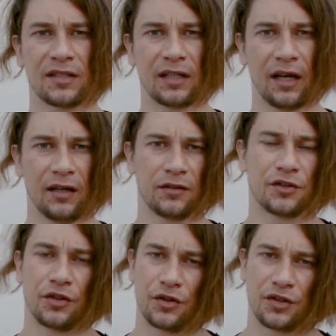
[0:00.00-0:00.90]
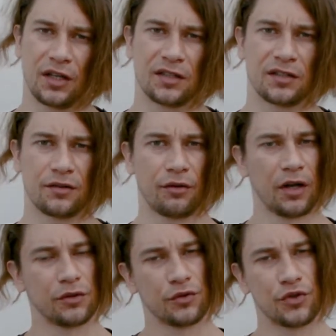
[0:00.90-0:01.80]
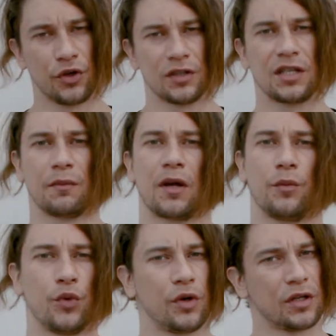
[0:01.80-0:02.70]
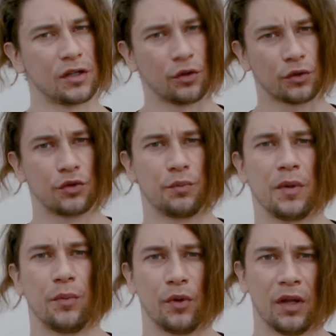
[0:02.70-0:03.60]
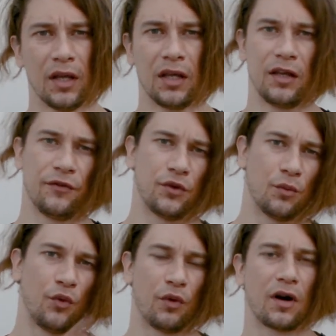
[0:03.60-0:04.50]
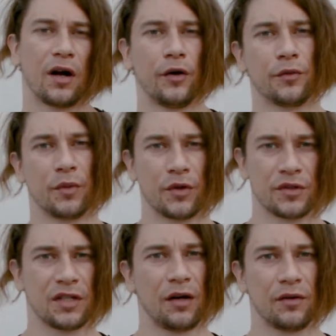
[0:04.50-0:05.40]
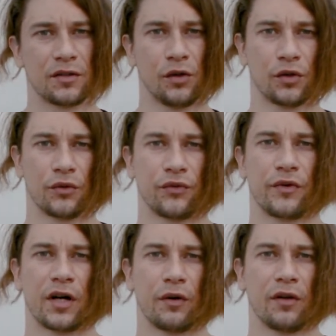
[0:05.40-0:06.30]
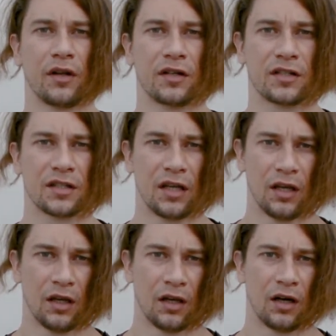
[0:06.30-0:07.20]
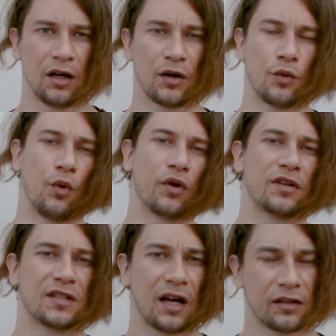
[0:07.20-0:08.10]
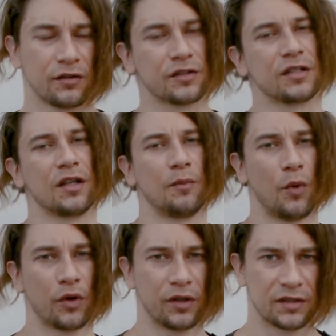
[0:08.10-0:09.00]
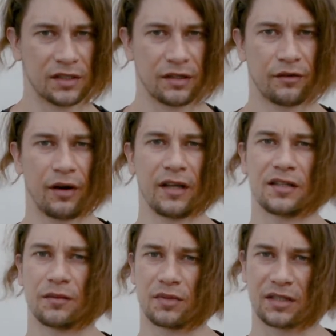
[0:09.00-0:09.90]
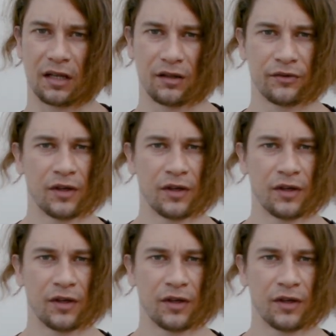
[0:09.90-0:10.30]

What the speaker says: style, so just try to join some community, talk to people if you move around, because now it's a lot of travelers who work as actors and the models and try themselves.